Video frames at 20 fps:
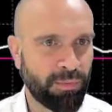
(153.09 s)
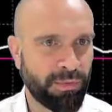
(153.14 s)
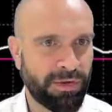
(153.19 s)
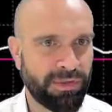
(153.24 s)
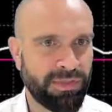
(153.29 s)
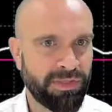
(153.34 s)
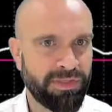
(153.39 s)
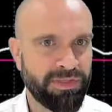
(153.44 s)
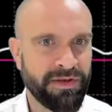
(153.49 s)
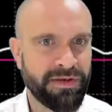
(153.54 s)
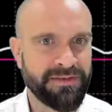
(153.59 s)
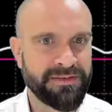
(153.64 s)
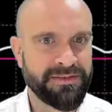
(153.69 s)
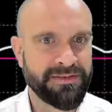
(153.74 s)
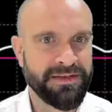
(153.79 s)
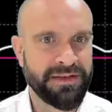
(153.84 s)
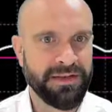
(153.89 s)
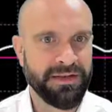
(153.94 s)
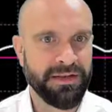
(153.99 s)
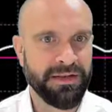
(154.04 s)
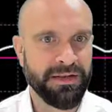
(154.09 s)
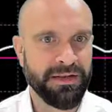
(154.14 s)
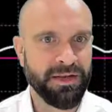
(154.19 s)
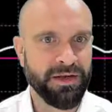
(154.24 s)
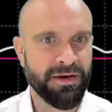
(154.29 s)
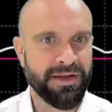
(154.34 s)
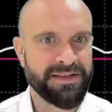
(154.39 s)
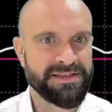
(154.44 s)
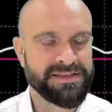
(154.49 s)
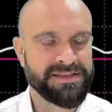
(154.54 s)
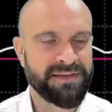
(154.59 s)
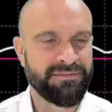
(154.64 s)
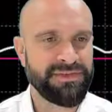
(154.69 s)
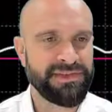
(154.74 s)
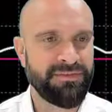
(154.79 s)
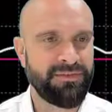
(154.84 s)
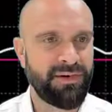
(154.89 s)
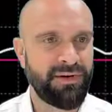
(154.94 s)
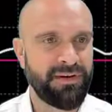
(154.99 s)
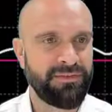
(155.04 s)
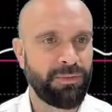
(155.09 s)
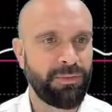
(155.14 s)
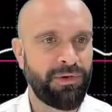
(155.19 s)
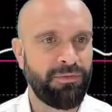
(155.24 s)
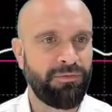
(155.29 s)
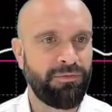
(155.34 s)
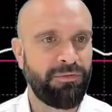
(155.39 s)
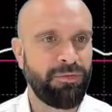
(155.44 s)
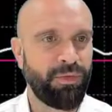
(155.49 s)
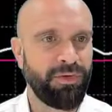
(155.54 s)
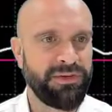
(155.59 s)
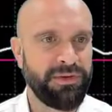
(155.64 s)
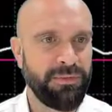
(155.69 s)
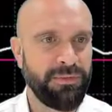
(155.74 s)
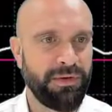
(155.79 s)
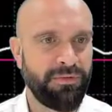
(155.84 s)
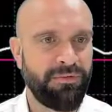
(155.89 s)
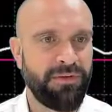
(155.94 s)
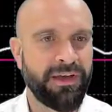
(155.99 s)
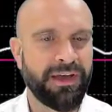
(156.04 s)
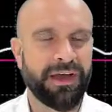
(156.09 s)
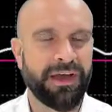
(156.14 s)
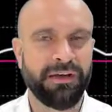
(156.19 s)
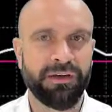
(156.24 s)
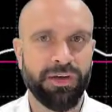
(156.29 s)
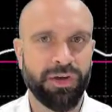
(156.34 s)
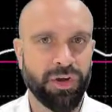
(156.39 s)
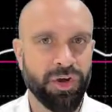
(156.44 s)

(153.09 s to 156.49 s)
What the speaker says: 139.75 to 140, big figure.